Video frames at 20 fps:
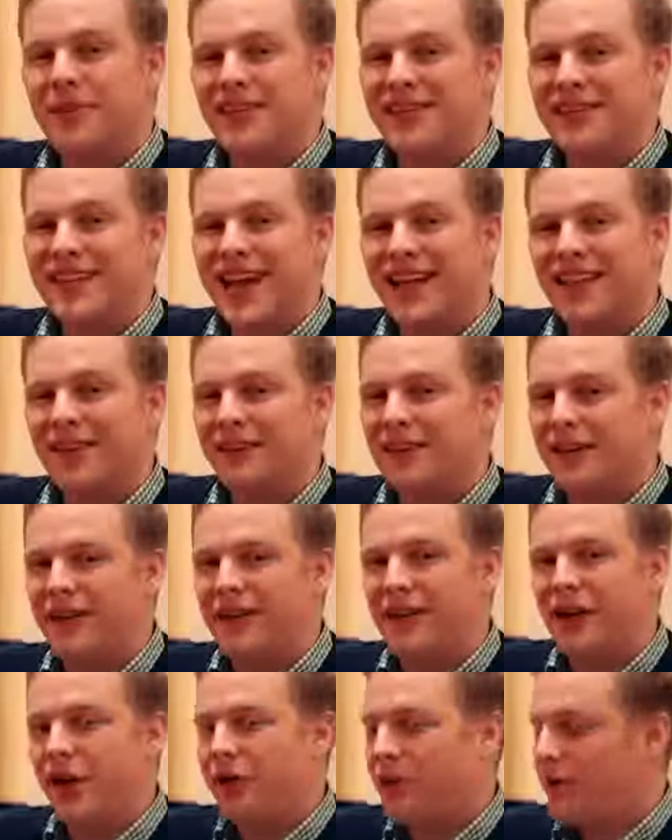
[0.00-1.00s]
images and the
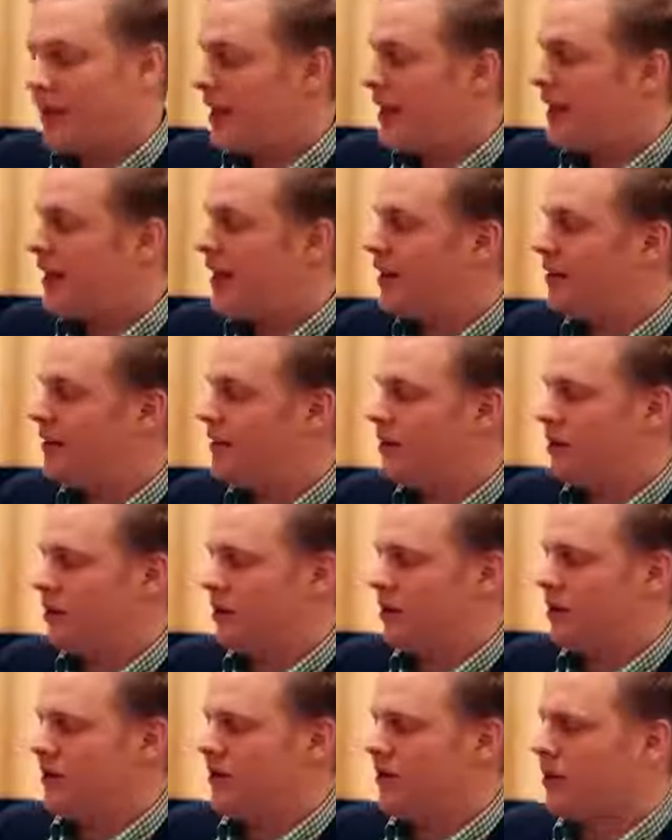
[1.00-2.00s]
video in
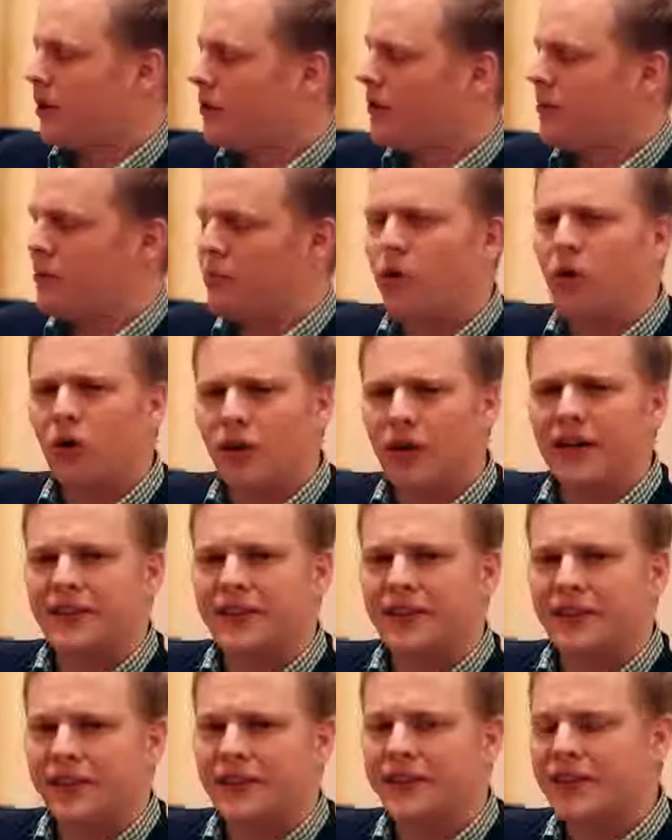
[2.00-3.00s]
poor
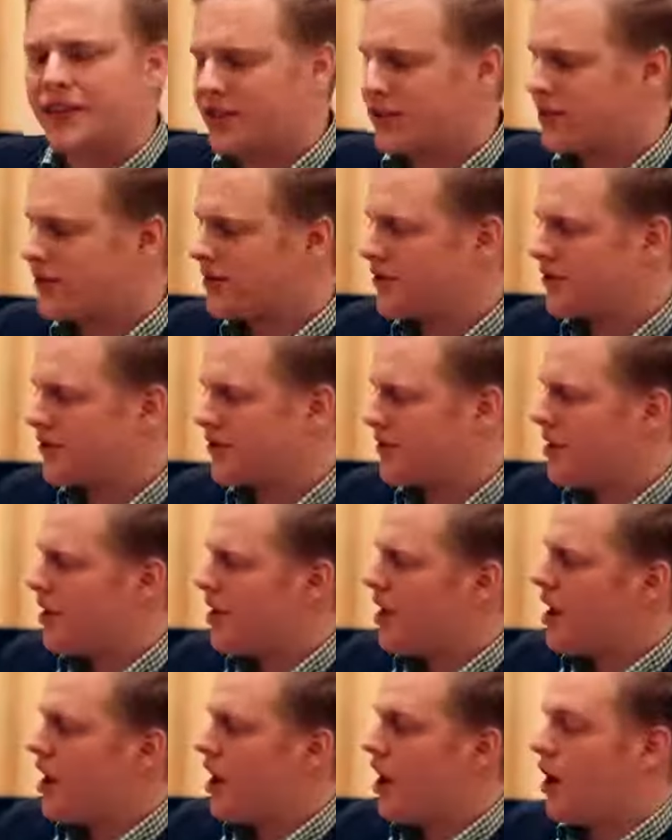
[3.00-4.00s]
lighting conditions.
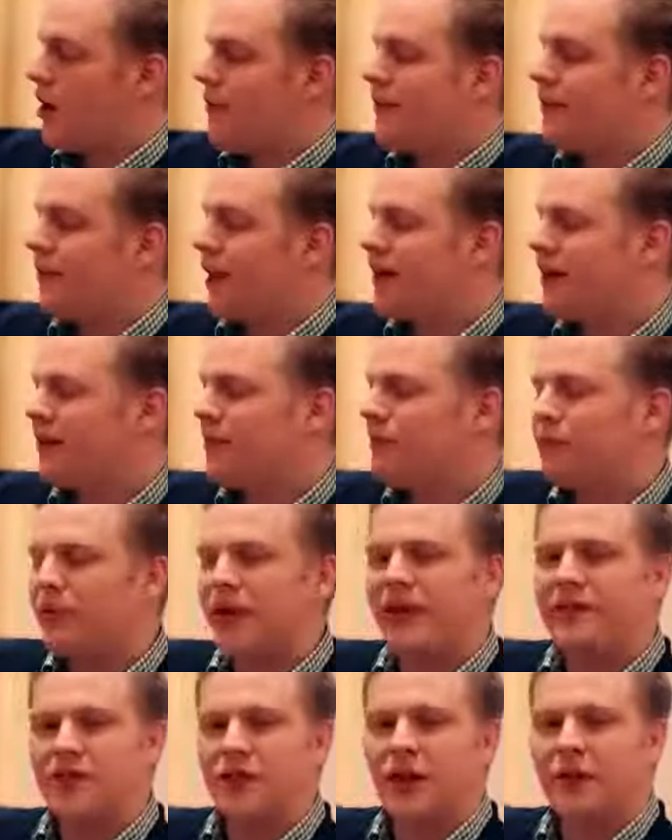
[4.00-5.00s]
We've had a
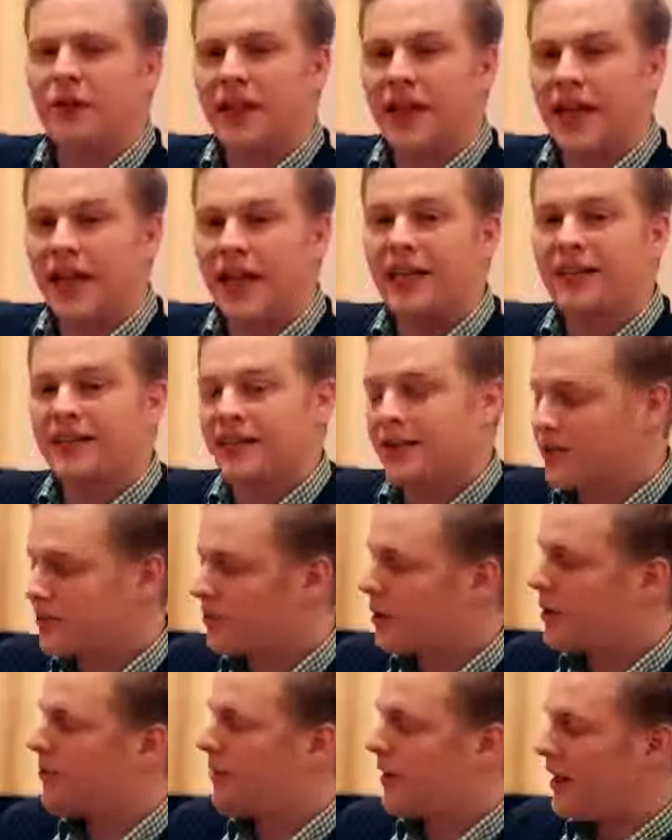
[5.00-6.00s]
brief try with it here. It seems
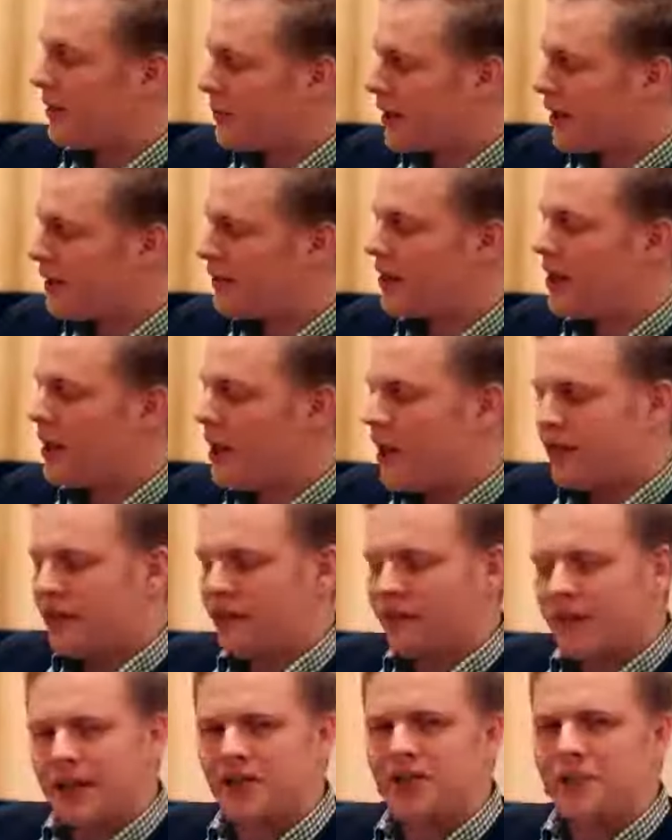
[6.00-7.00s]
to work pretty well.
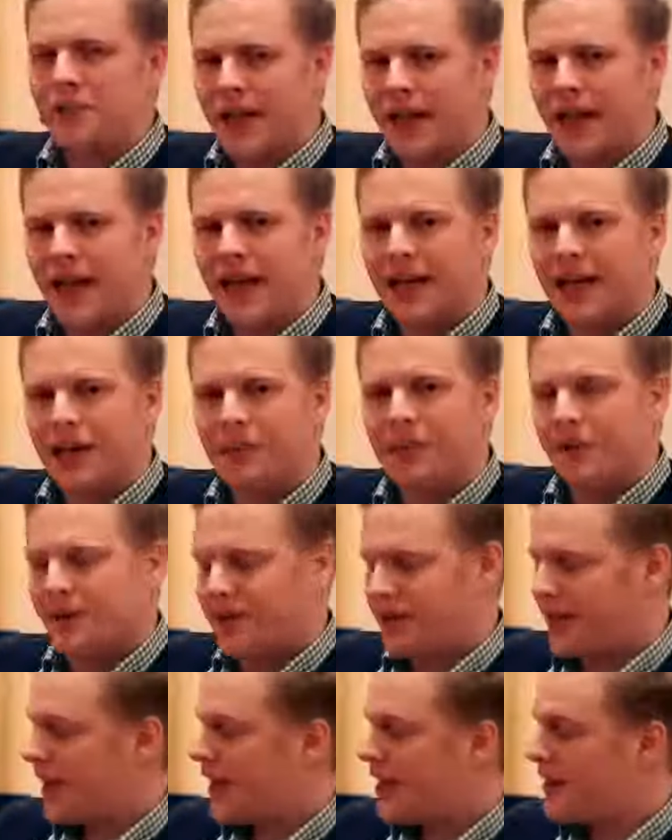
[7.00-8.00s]
The flash is a bit laggy,
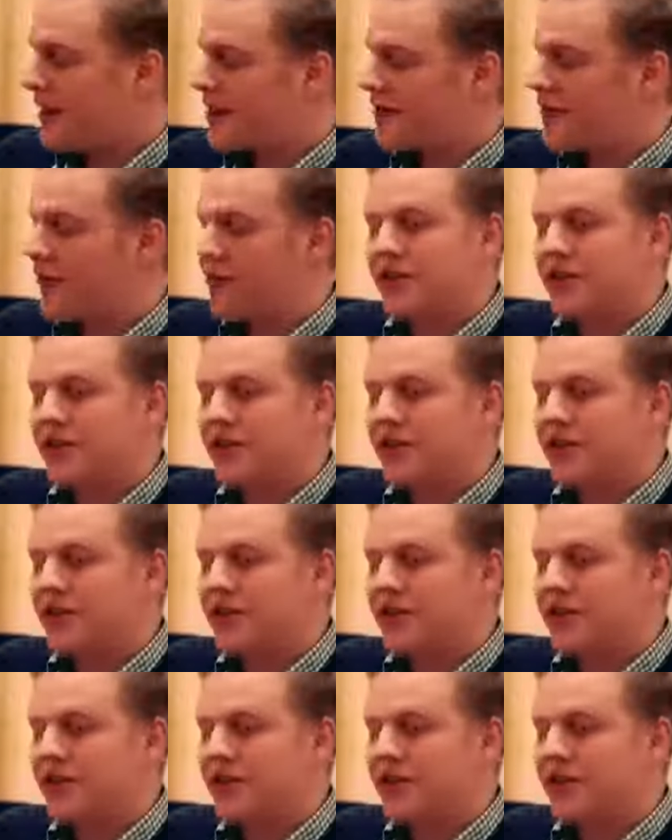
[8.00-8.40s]
but again, this